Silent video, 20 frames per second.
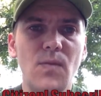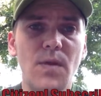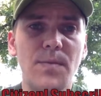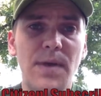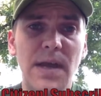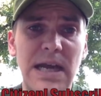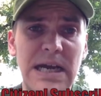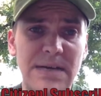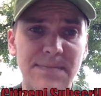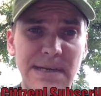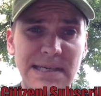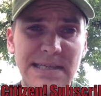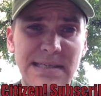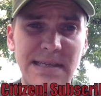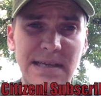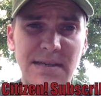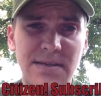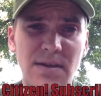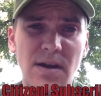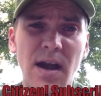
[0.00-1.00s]
about how much
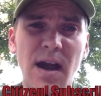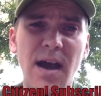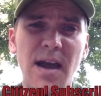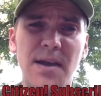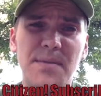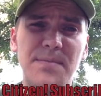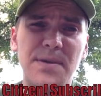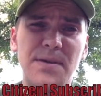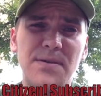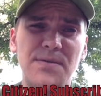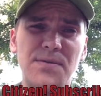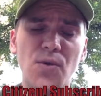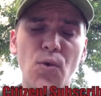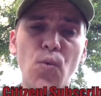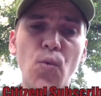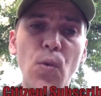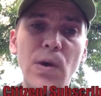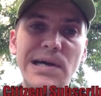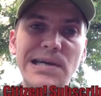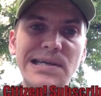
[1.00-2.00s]
things are hyped. Now, the
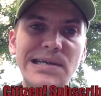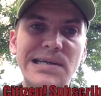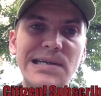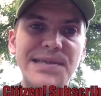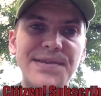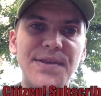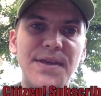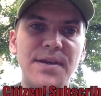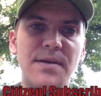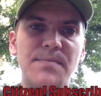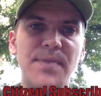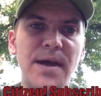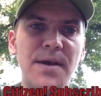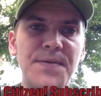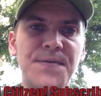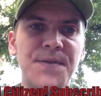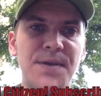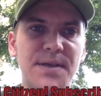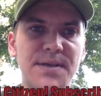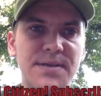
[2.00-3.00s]
one good thing
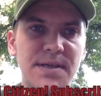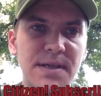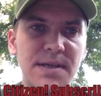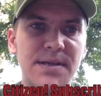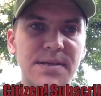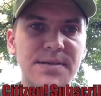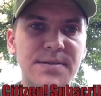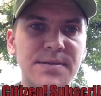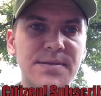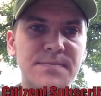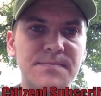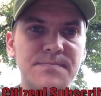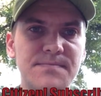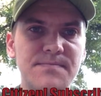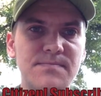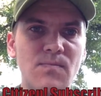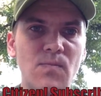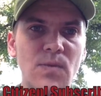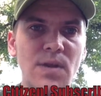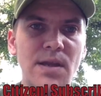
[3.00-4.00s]
about this is
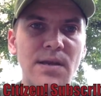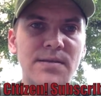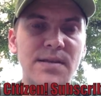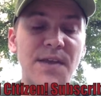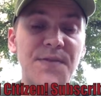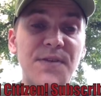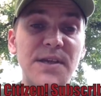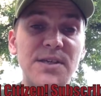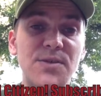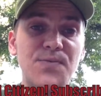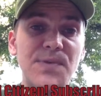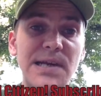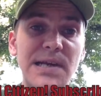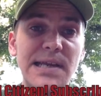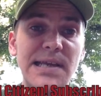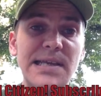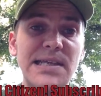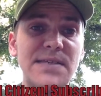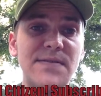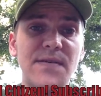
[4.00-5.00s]
that this
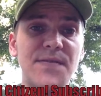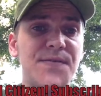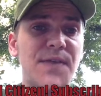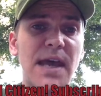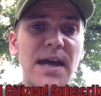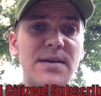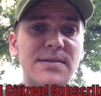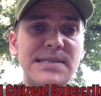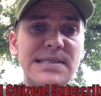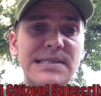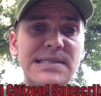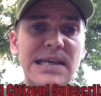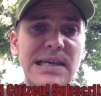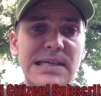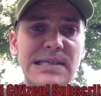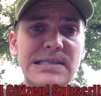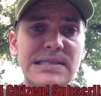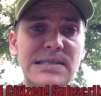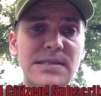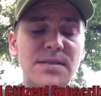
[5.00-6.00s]
release of 1,000
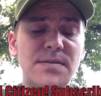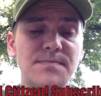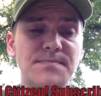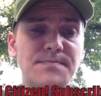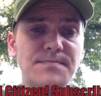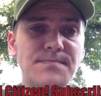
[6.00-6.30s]
tons